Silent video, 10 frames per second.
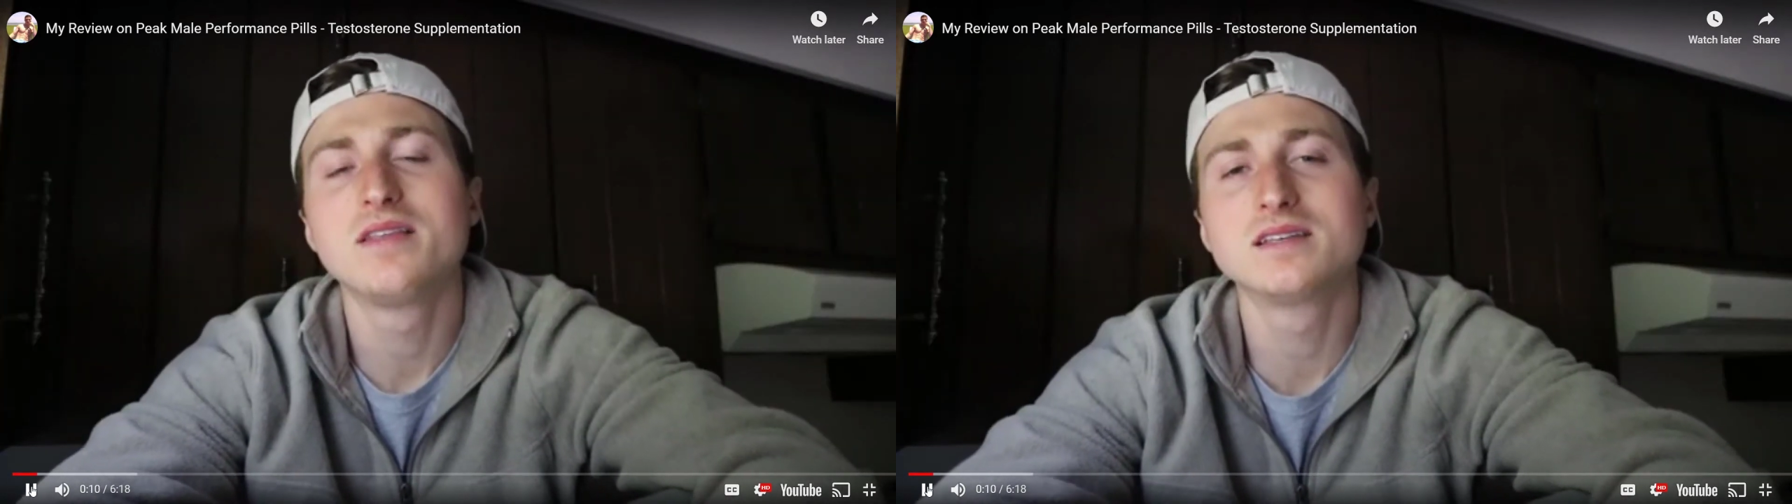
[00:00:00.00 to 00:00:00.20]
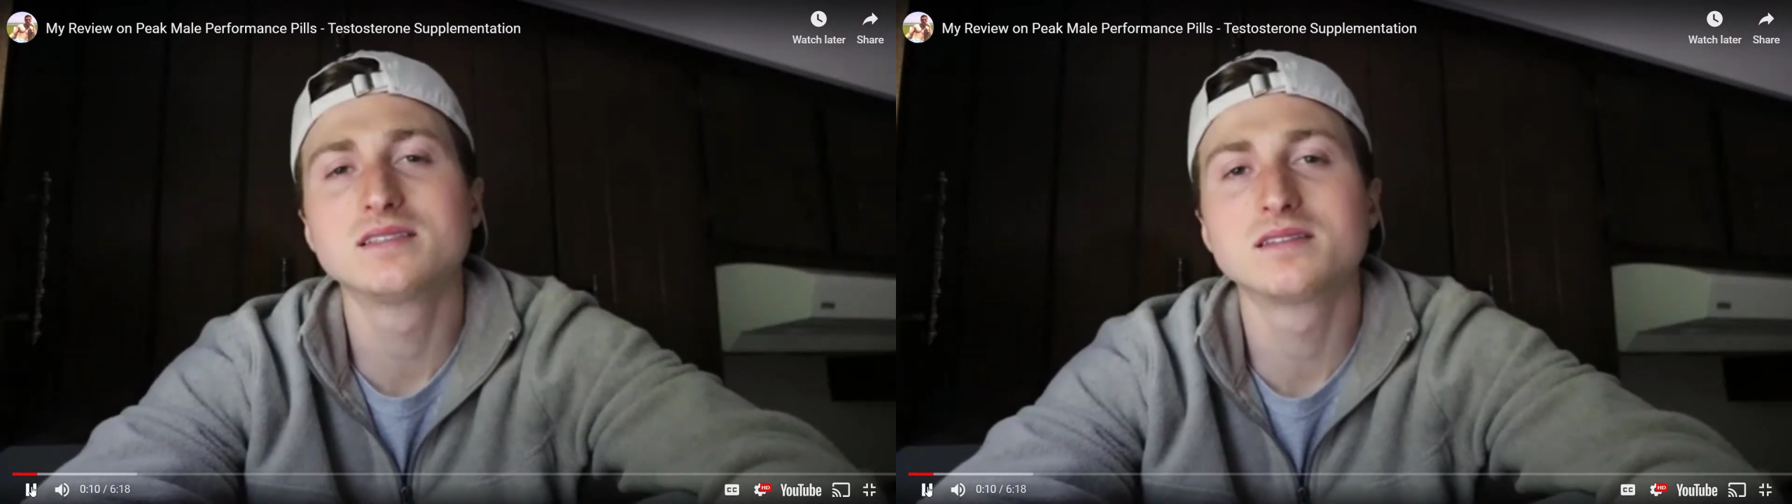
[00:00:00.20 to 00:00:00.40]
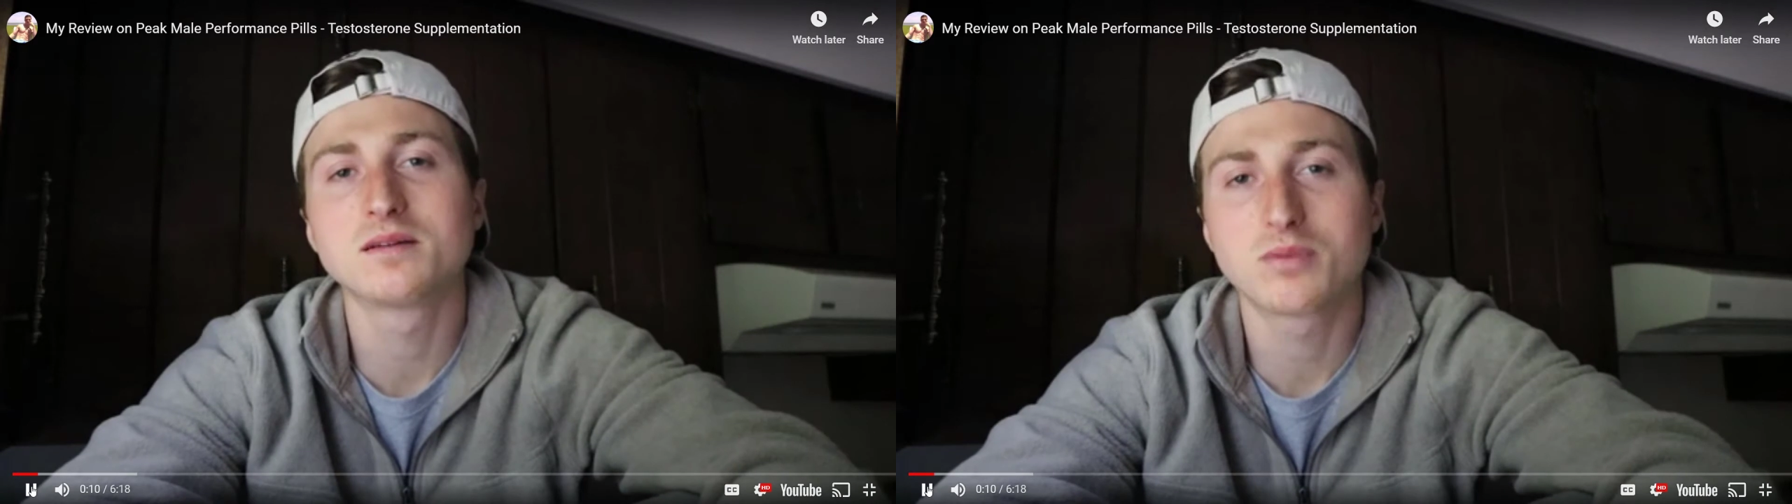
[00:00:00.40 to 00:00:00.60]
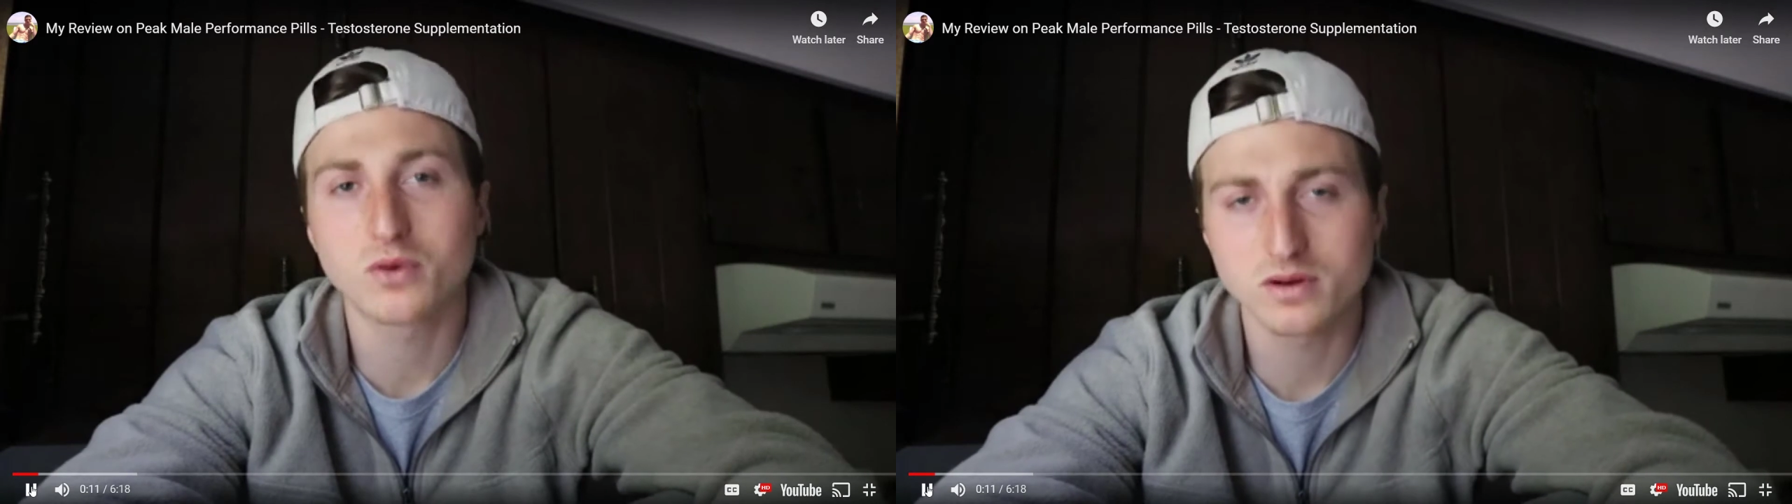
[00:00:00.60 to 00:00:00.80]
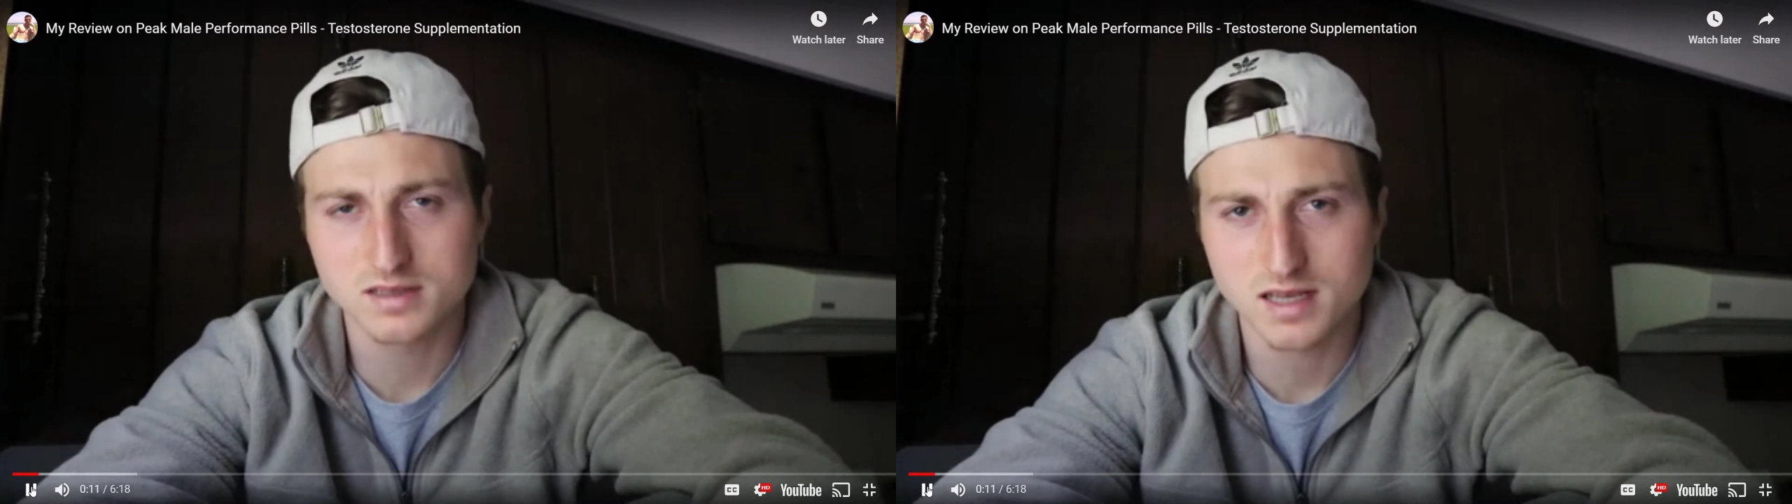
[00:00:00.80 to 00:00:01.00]
this is an
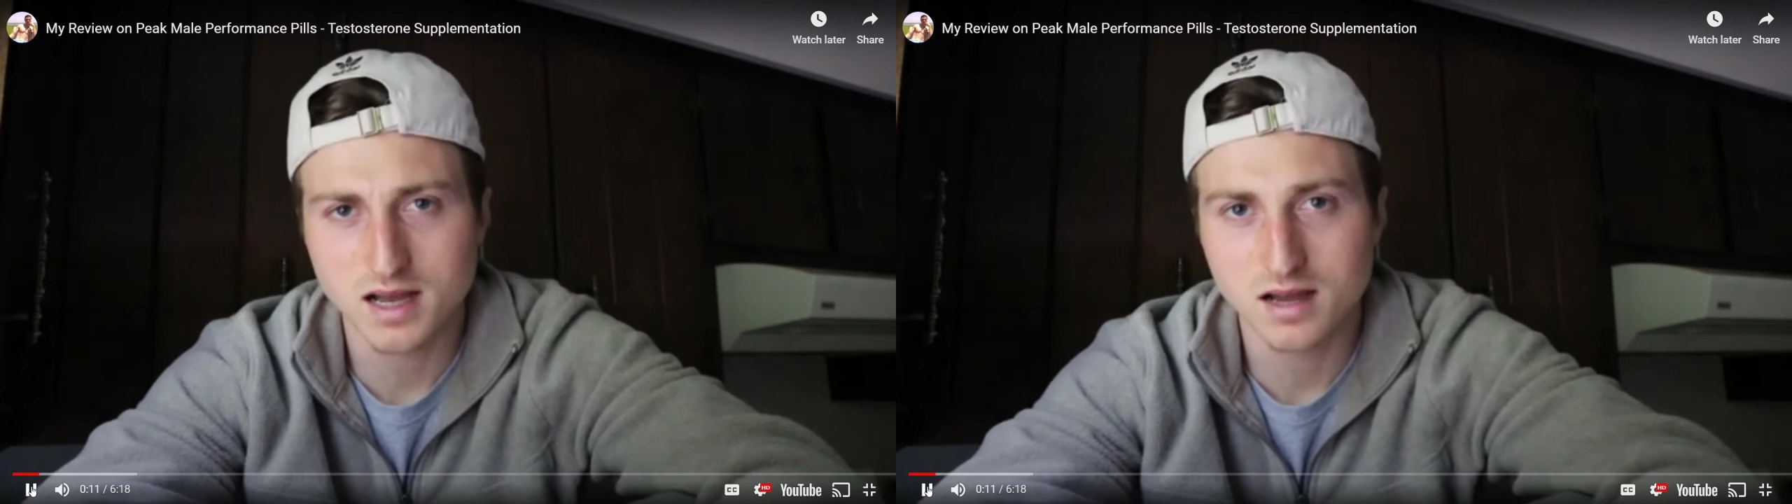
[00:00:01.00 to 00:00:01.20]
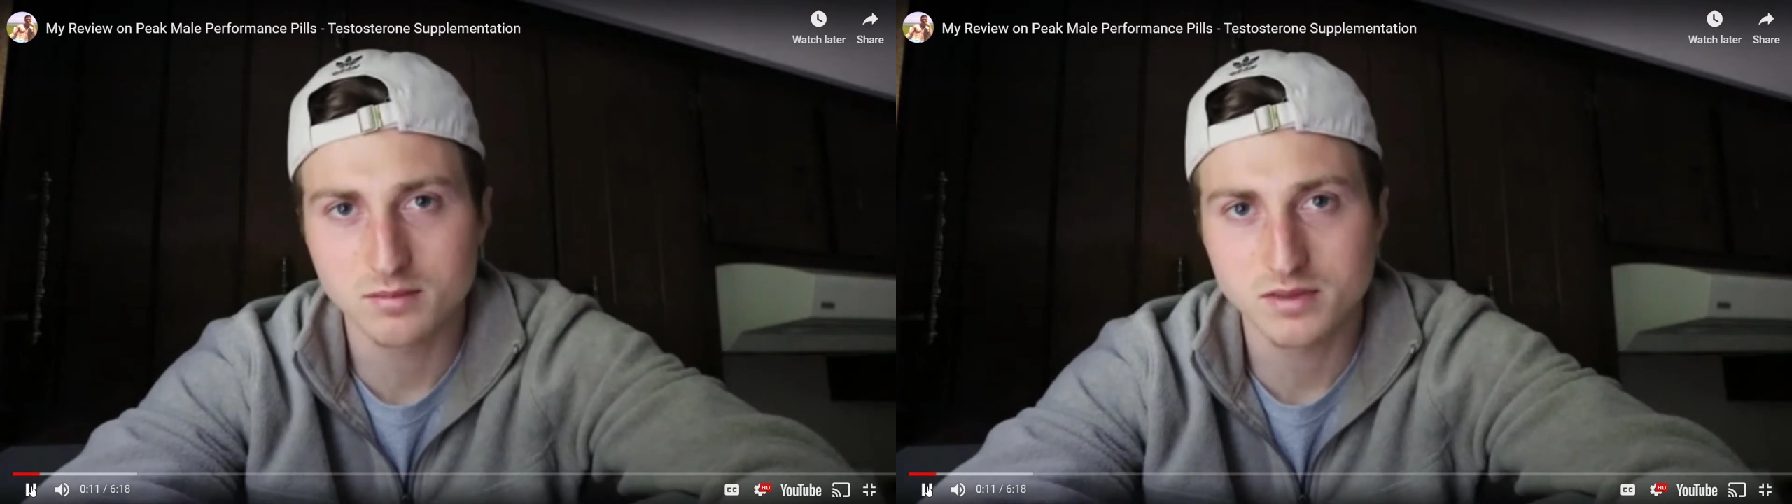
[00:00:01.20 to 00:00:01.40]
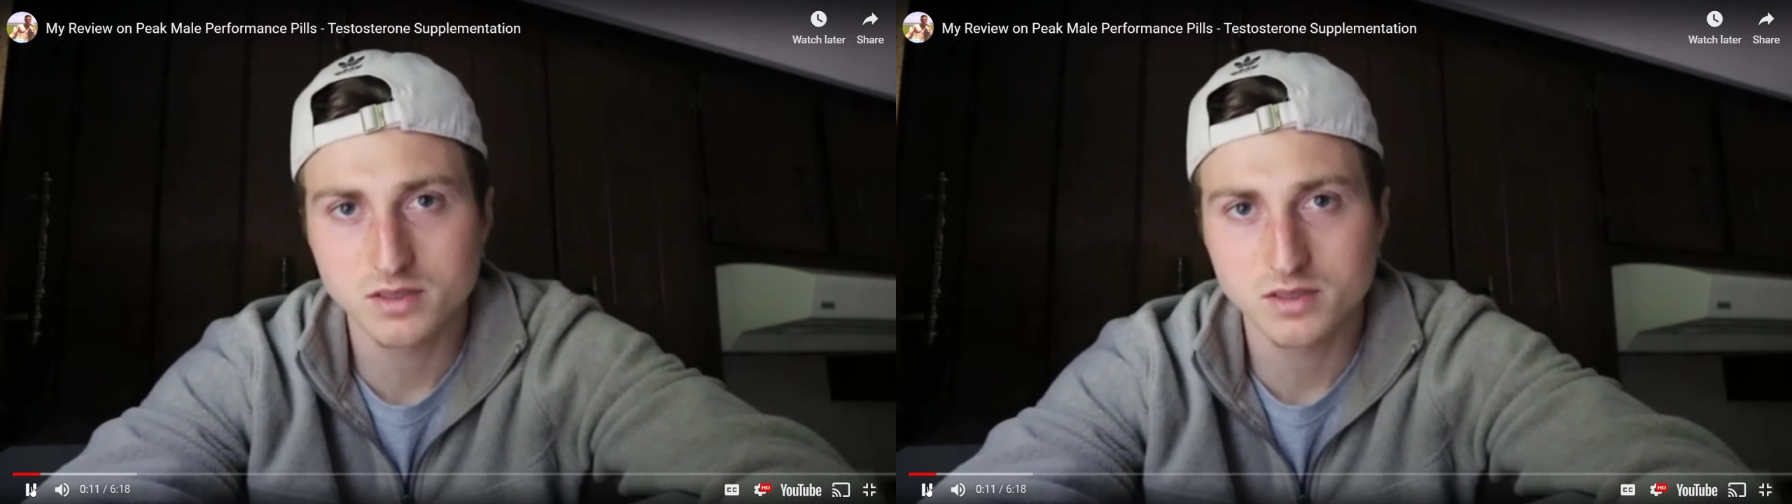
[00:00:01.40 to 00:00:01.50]
important time.